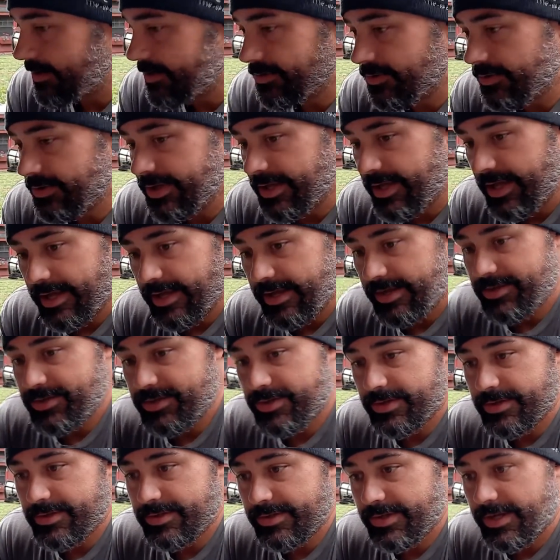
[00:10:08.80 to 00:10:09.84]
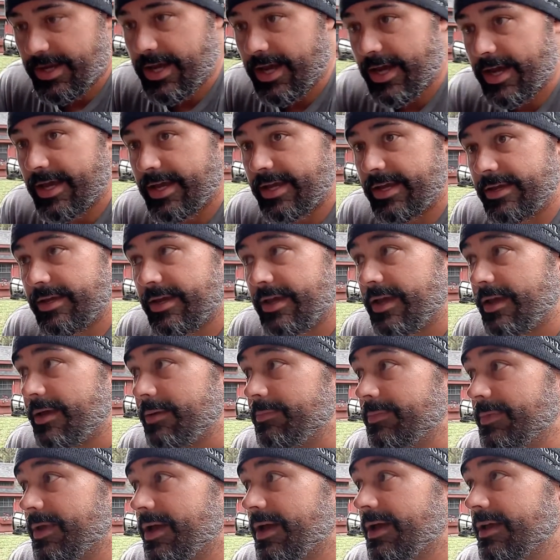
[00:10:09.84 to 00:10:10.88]
do the cage because I am
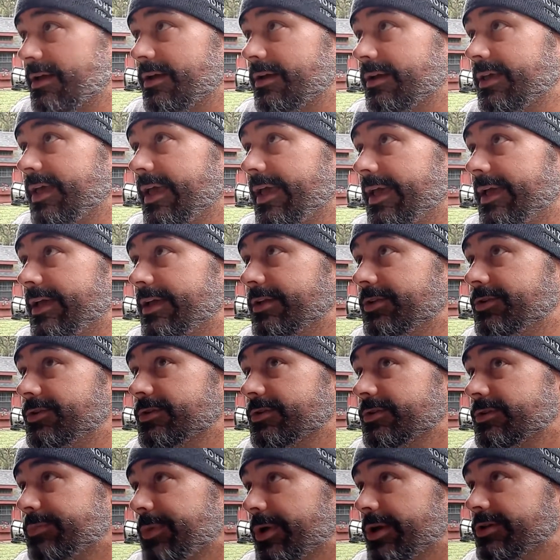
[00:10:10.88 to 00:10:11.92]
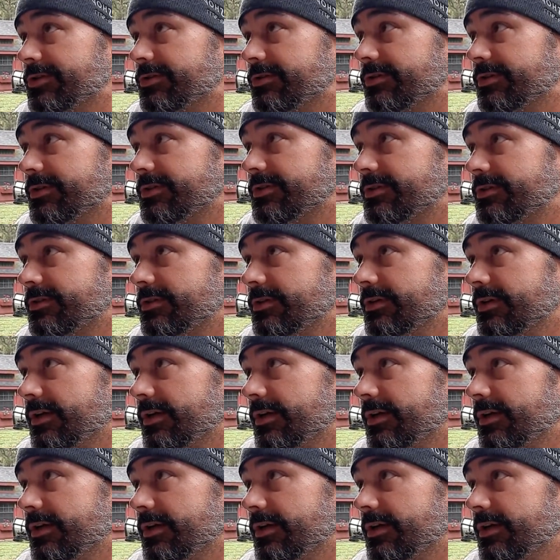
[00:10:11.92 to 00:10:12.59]
not a cage specialist.